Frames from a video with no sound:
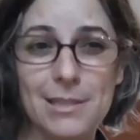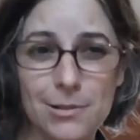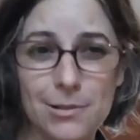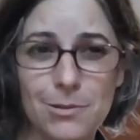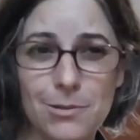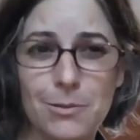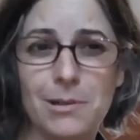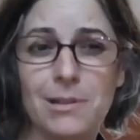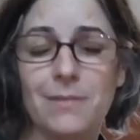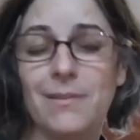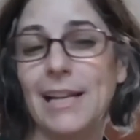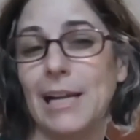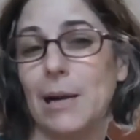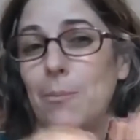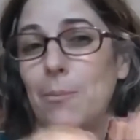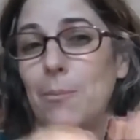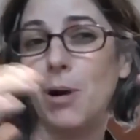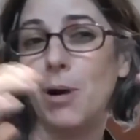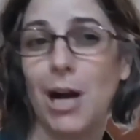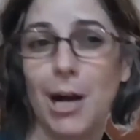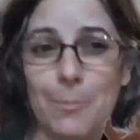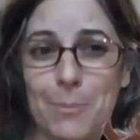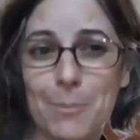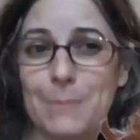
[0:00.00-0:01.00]
So sort of like a
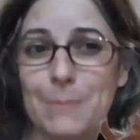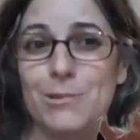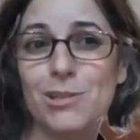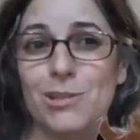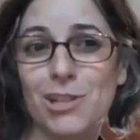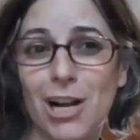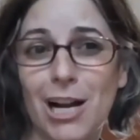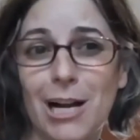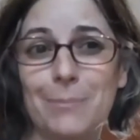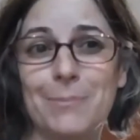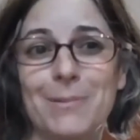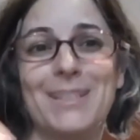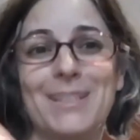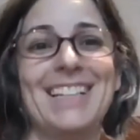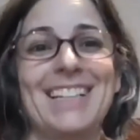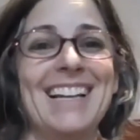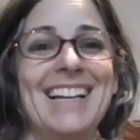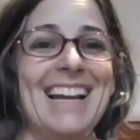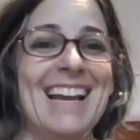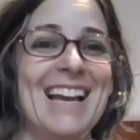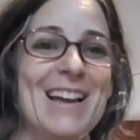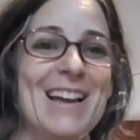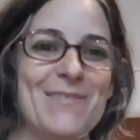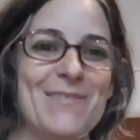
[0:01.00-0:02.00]
pop-up shop
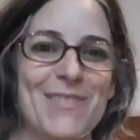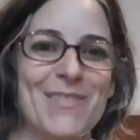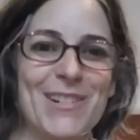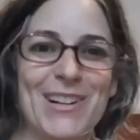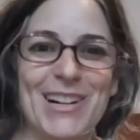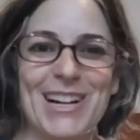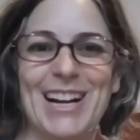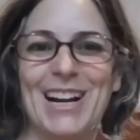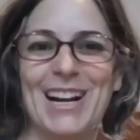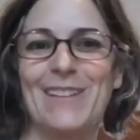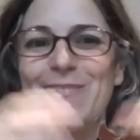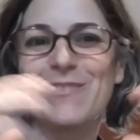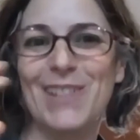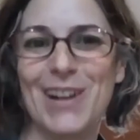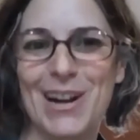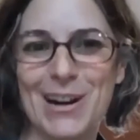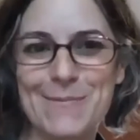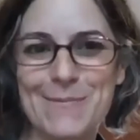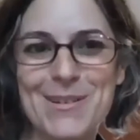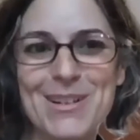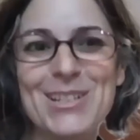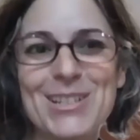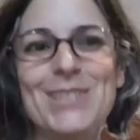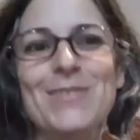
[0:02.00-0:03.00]
for
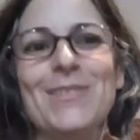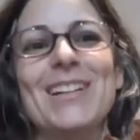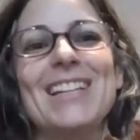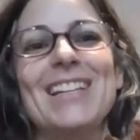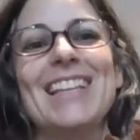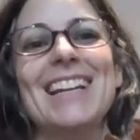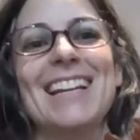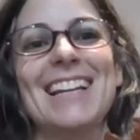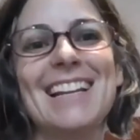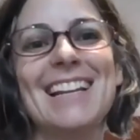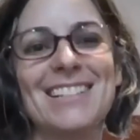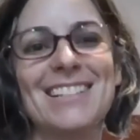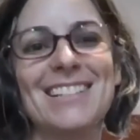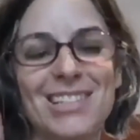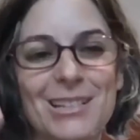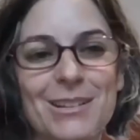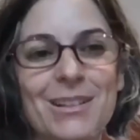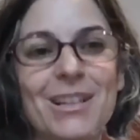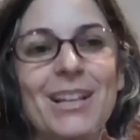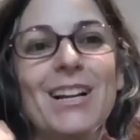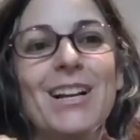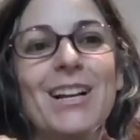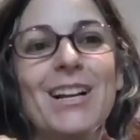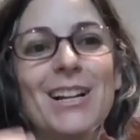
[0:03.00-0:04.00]
farmers where they can
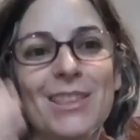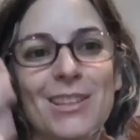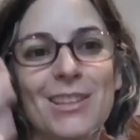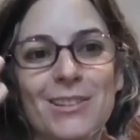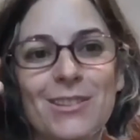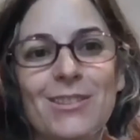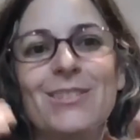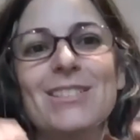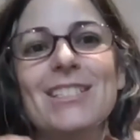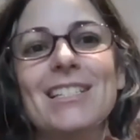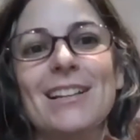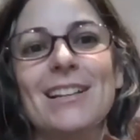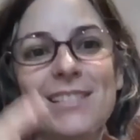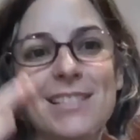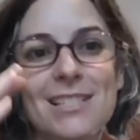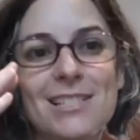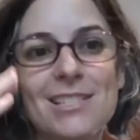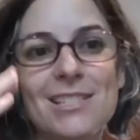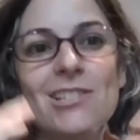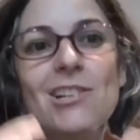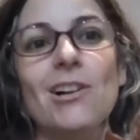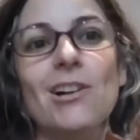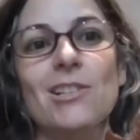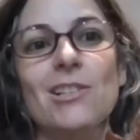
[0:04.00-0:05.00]
actually learn their skills
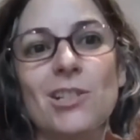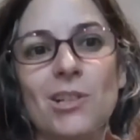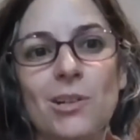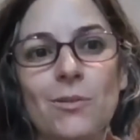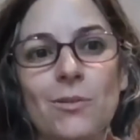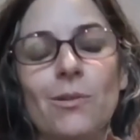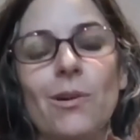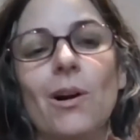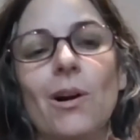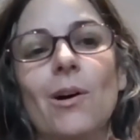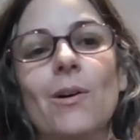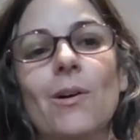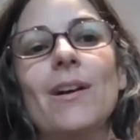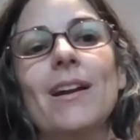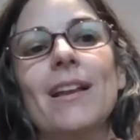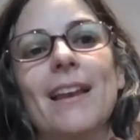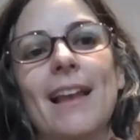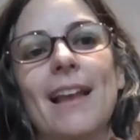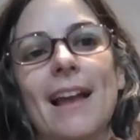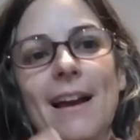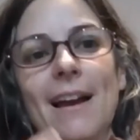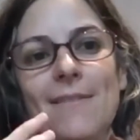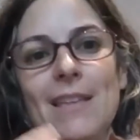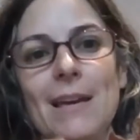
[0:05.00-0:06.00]
and start to grow
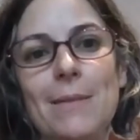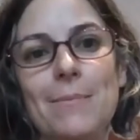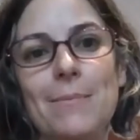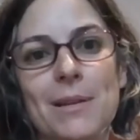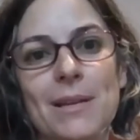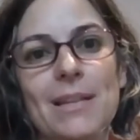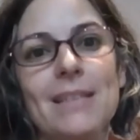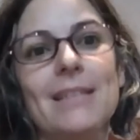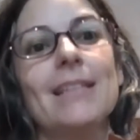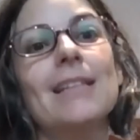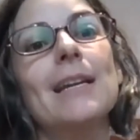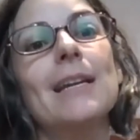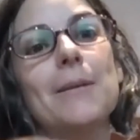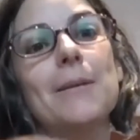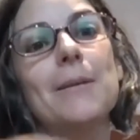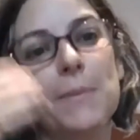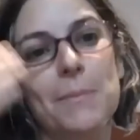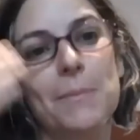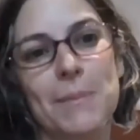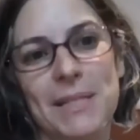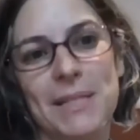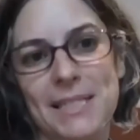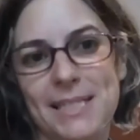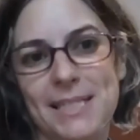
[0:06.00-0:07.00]
and have that be, and then they
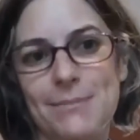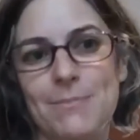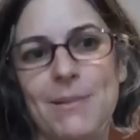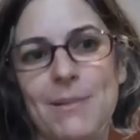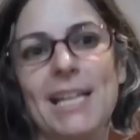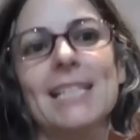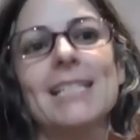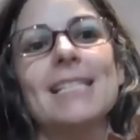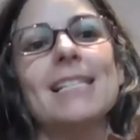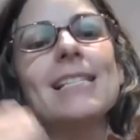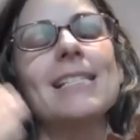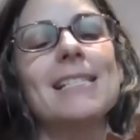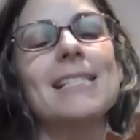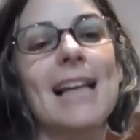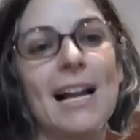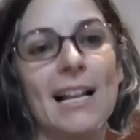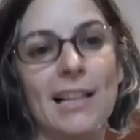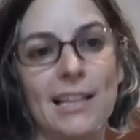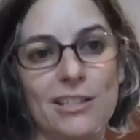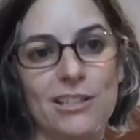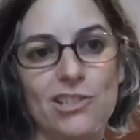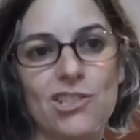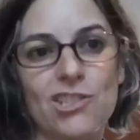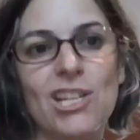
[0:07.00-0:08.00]
can begin to
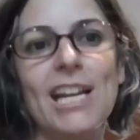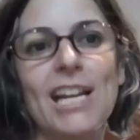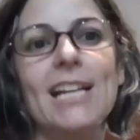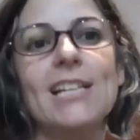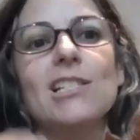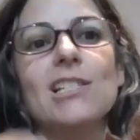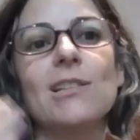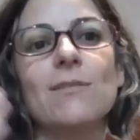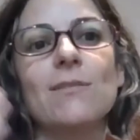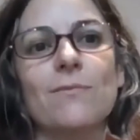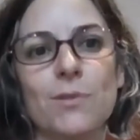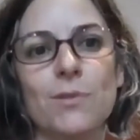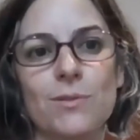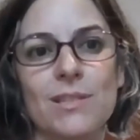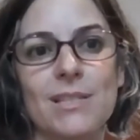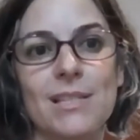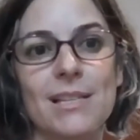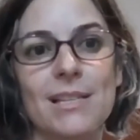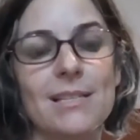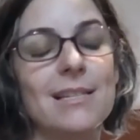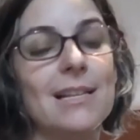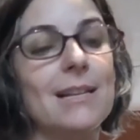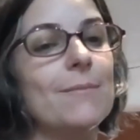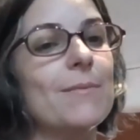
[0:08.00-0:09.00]
sell and change the food
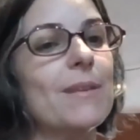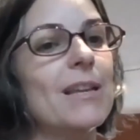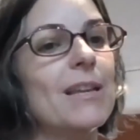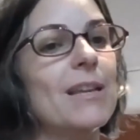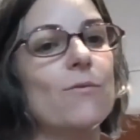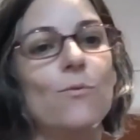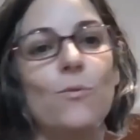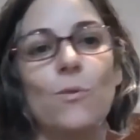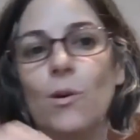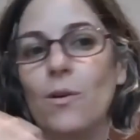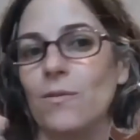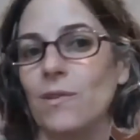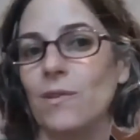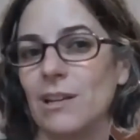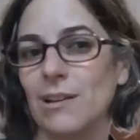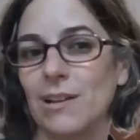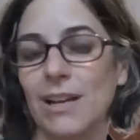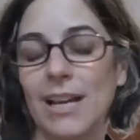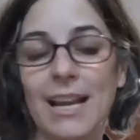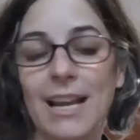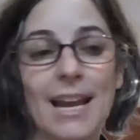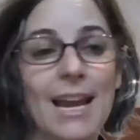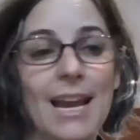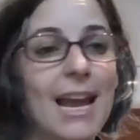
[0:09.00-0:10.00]
system. They've woven
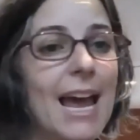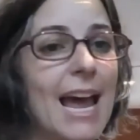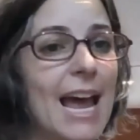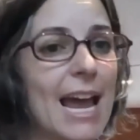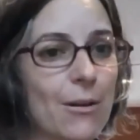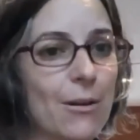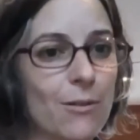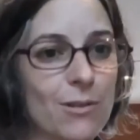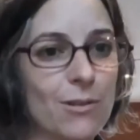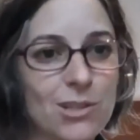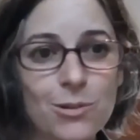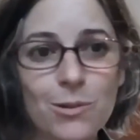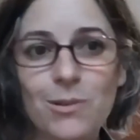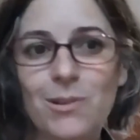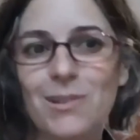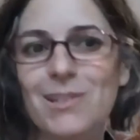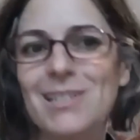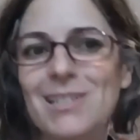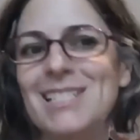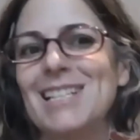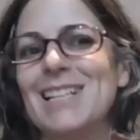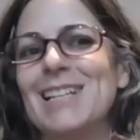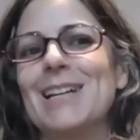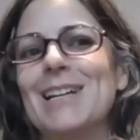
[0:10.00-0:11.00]
in
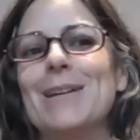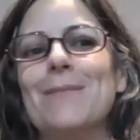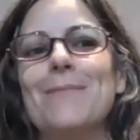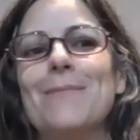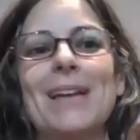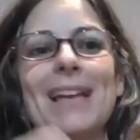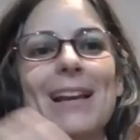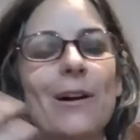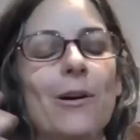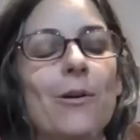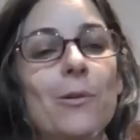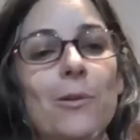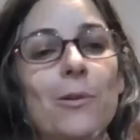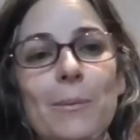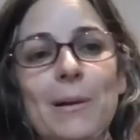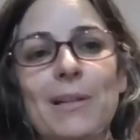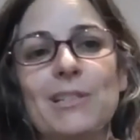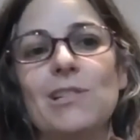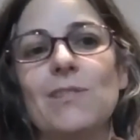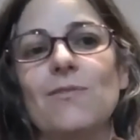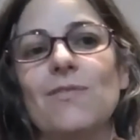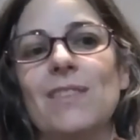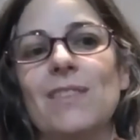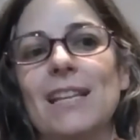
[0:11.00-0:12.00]
agritourism and a whole
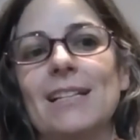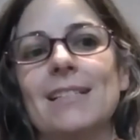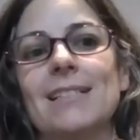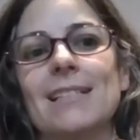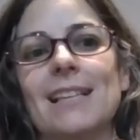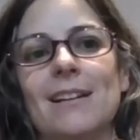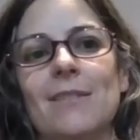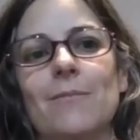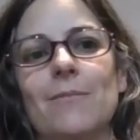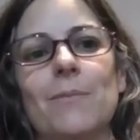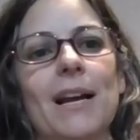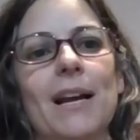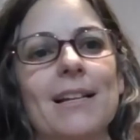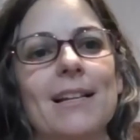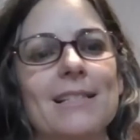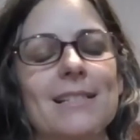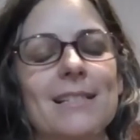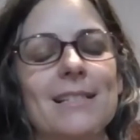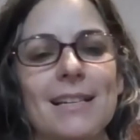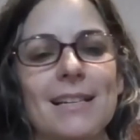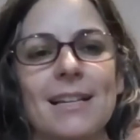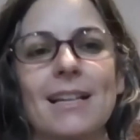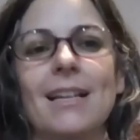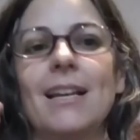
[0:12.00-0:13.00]
bunch of things that have
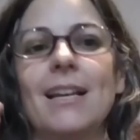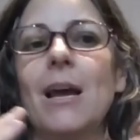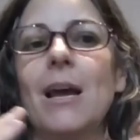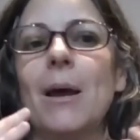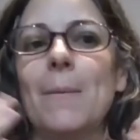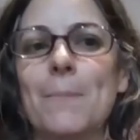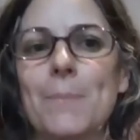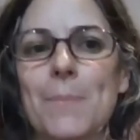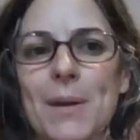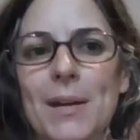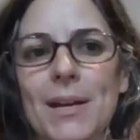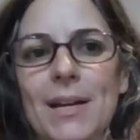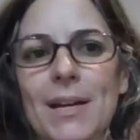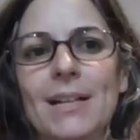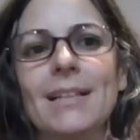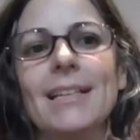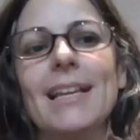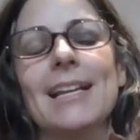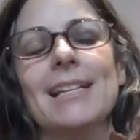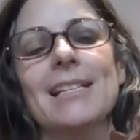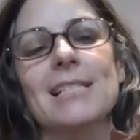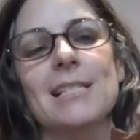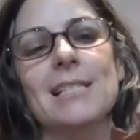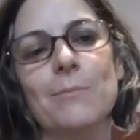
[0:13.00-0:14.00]
begun to
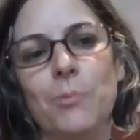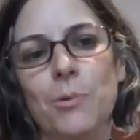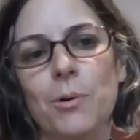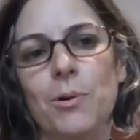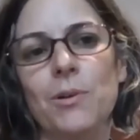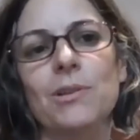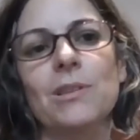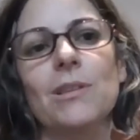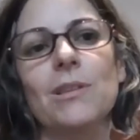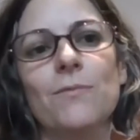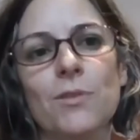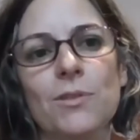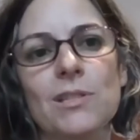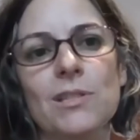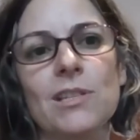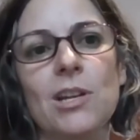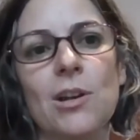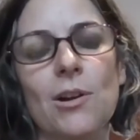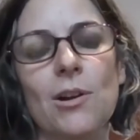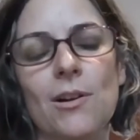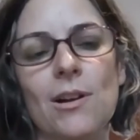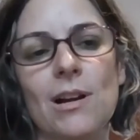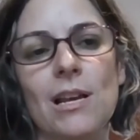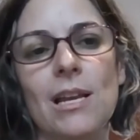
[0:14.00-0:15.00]
build and support the food
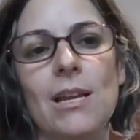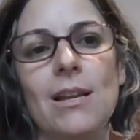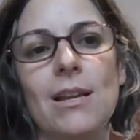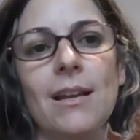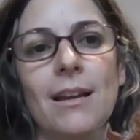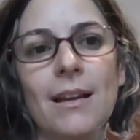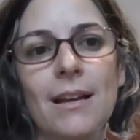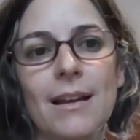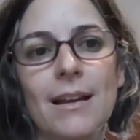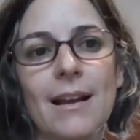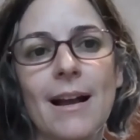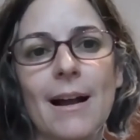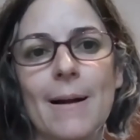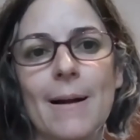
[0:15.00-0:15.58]
security